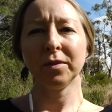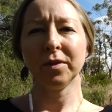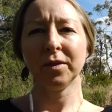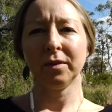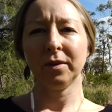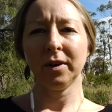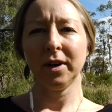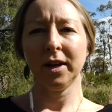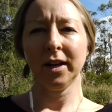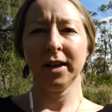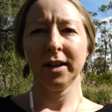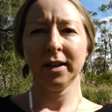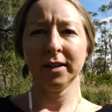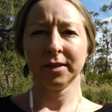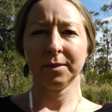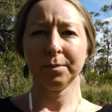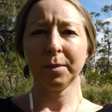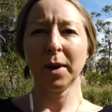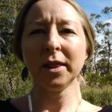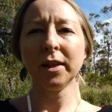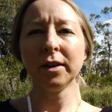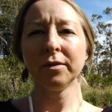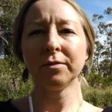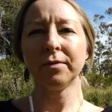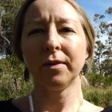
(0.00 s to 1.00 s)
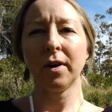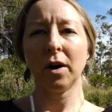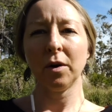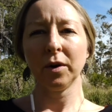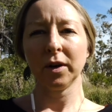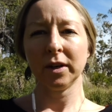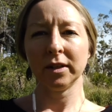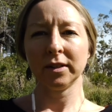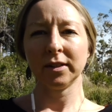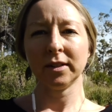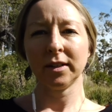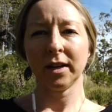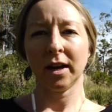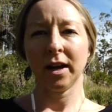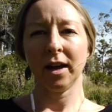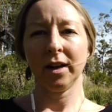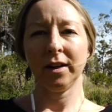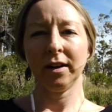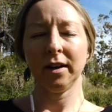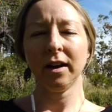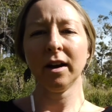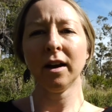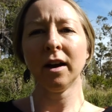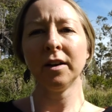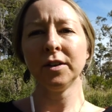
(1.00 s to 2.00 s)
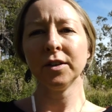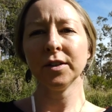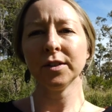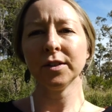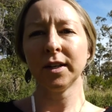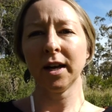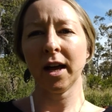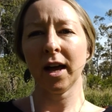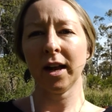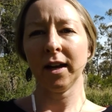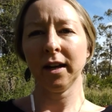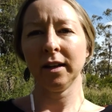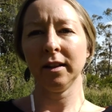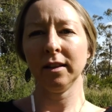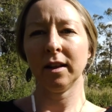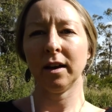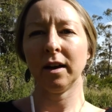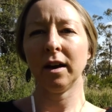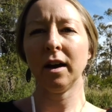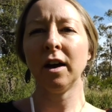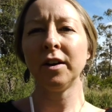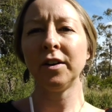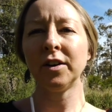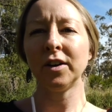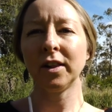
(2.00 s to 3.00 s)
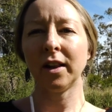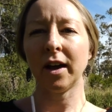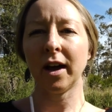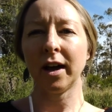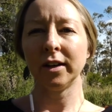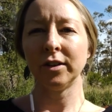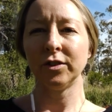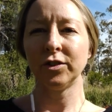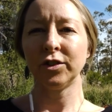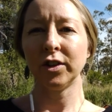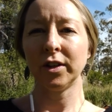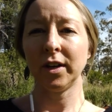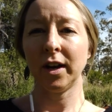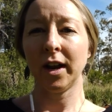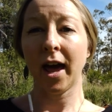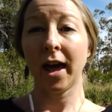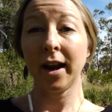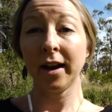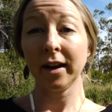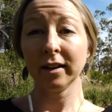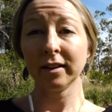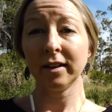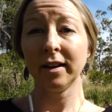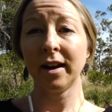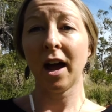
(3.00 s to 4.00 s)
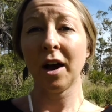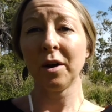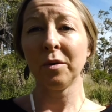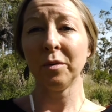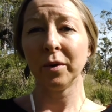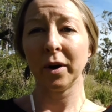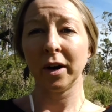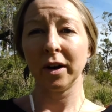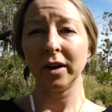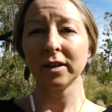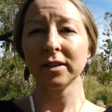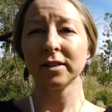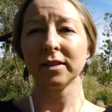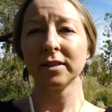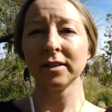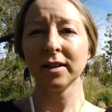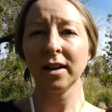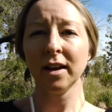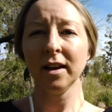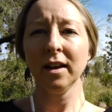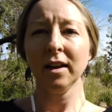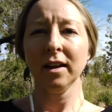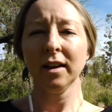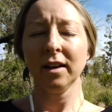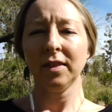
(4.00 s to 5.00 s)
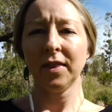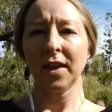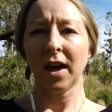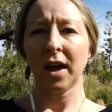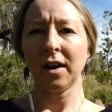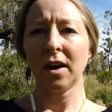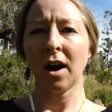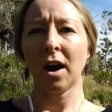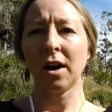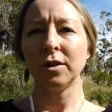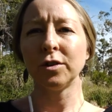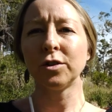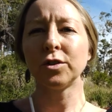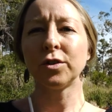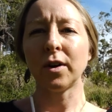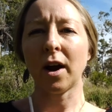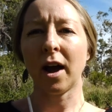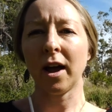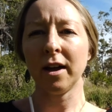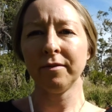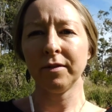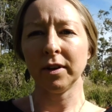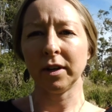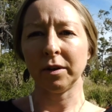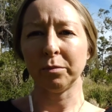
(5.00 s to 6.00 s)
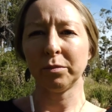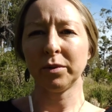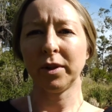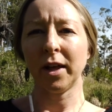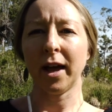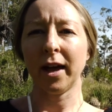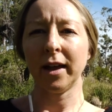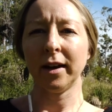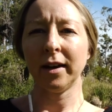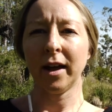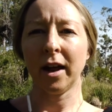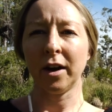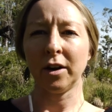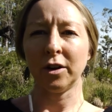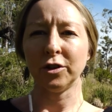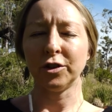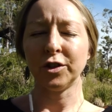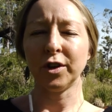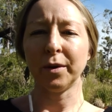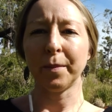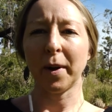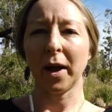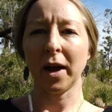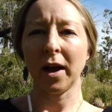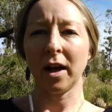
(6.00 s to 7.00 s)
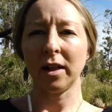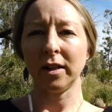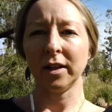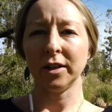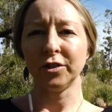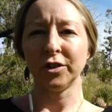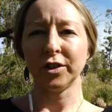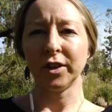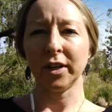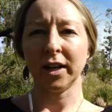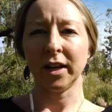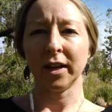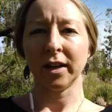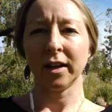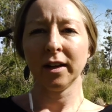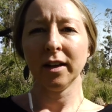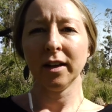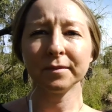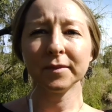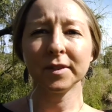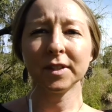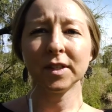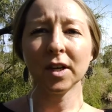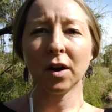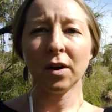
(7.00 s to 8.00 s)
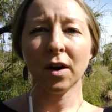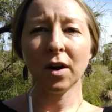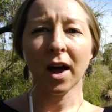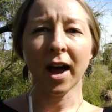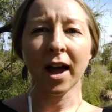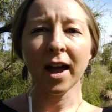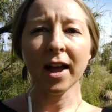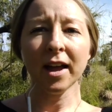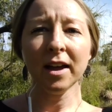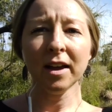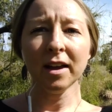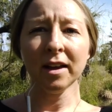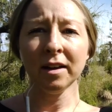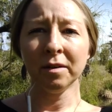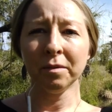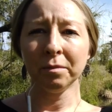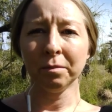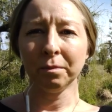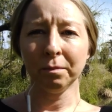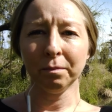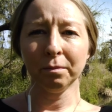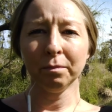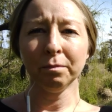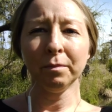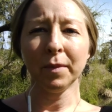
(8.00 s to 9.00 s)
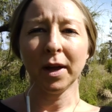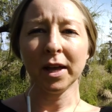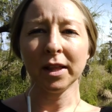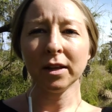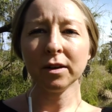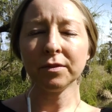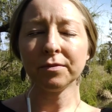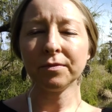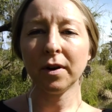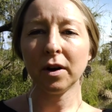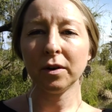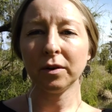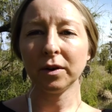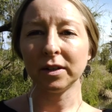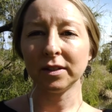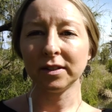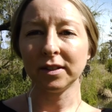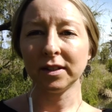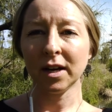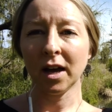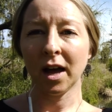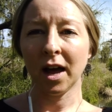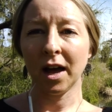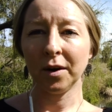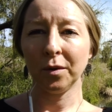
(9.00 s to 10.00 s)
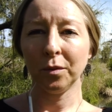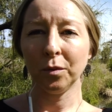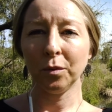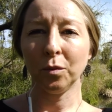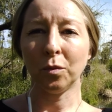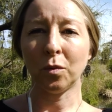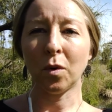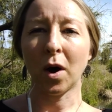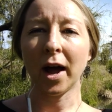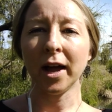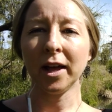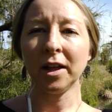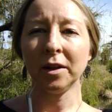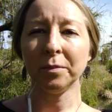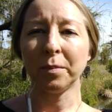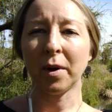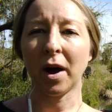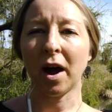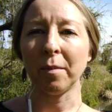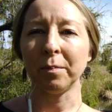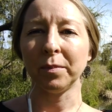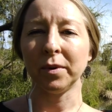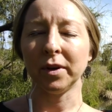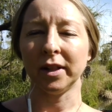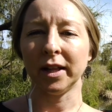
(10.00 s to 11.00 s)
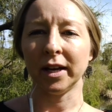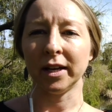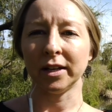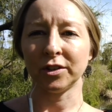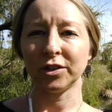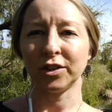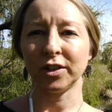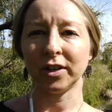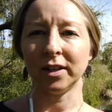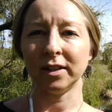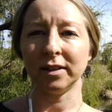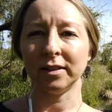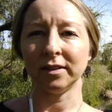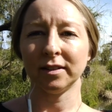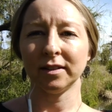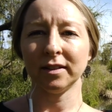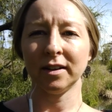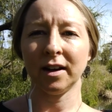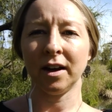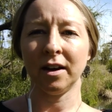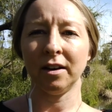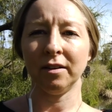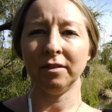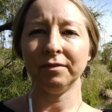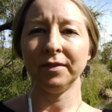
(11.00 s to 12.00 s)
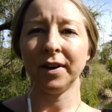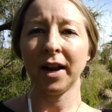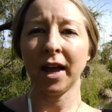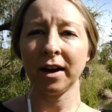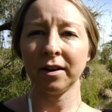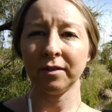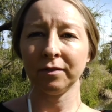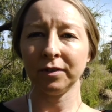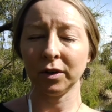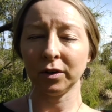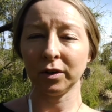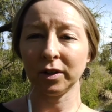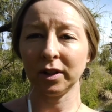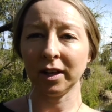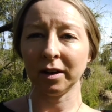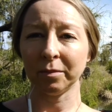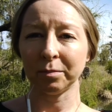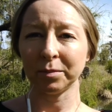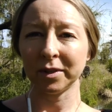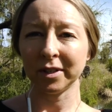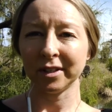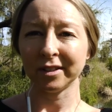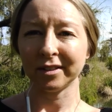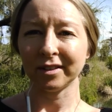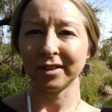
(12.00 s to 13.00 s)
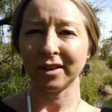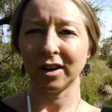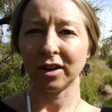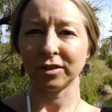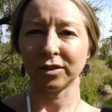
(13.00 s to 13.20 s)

three is mainly focused on understanding the underlying genetic networks that are driving plant energy biology. So I am mainly focused on wild populations of native eucalyptus in